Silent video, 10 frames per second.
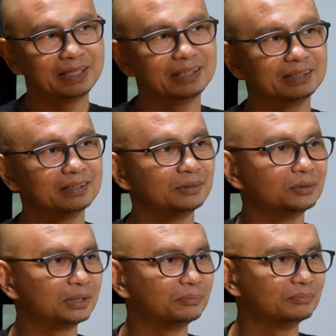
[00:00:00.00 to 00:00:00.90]
Hey, you know,
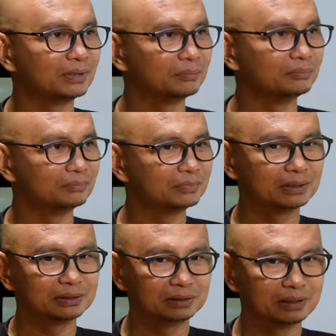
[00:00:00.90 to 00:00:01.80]
I'm I'm.
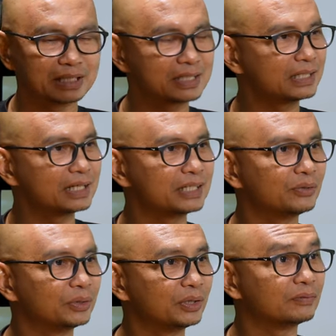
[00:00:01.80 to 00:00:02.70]
Uh, let's let's
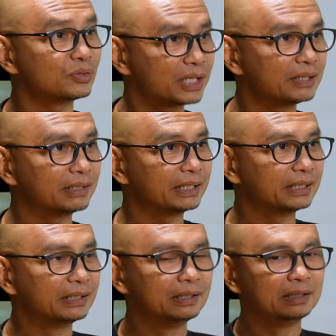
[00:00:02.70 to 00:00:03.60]
hear what you have to say,
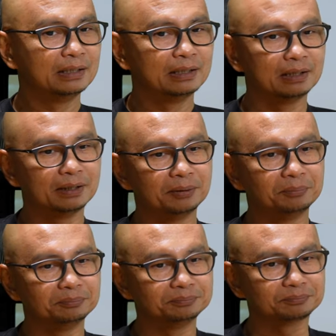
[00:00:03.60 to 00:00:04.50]
right?
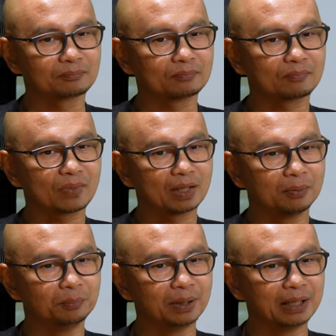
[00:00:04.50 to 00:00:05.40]
Um,
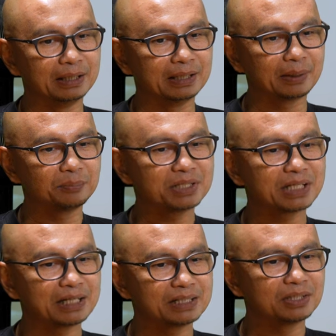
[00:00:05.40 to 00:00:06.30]
but it can be
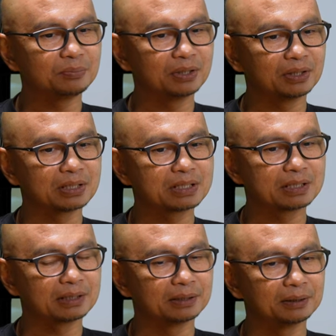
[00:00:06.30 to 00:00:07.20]
challenging
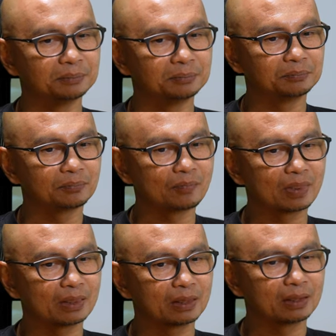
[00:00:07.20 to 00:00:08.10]
because um,
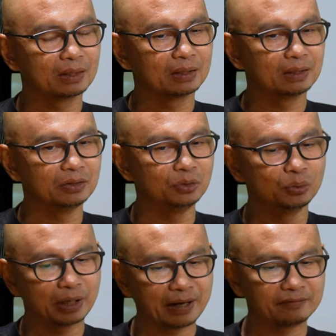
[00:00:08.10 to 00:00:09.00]

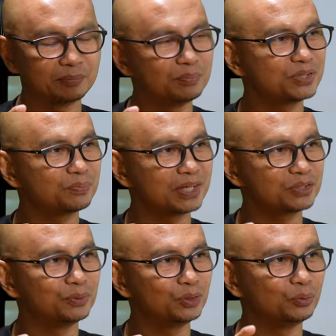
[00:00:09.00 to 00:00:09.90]
you have a
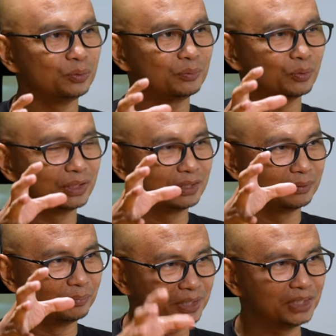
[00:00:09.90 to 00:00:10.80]
mismatch between what
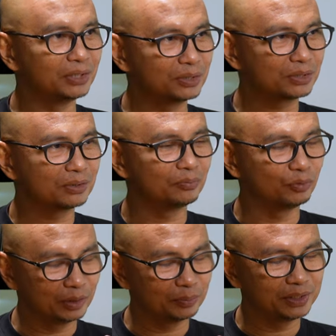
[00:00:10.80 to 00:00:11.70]
the materials
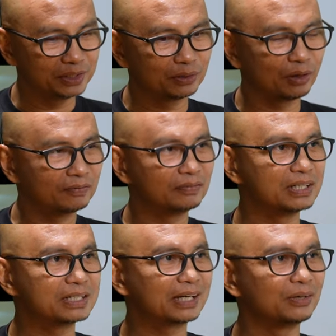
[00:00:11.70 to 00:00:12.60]
what the material
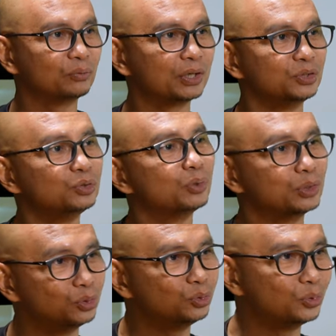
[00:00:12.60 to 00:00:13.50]
offers and what you
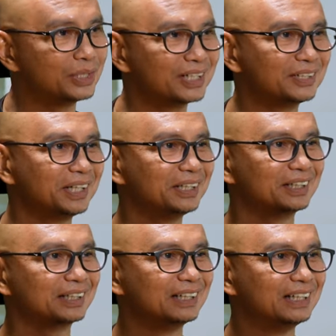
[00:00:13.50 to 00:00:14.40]
want to do as a
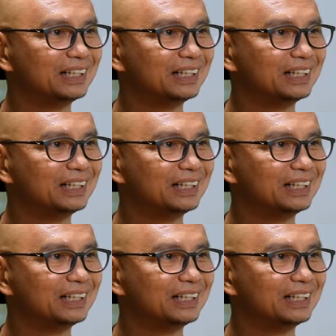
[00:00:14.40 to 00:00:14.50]
creator